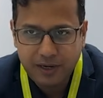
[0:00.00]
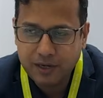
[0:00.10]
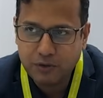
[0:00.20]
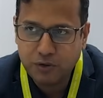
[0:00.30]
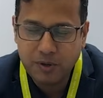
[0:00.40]

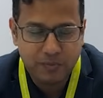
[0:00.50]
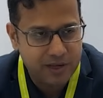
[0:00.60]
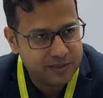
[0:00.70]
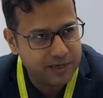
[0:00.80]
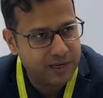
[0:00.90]
It could be
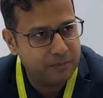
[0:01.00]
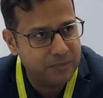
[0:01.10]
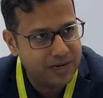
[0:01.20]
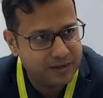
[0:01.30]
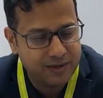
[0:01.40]
plastic,
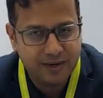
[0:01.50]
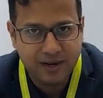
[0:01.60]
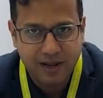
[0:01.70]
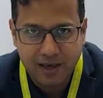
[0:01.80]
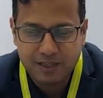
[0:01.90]
metal,
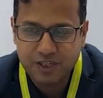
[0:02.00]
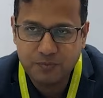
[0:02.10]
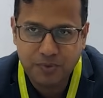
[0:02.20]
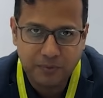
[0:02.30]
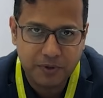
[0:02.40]
glass,
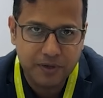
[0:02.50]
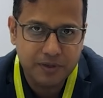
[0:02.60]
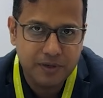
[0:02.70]
paper,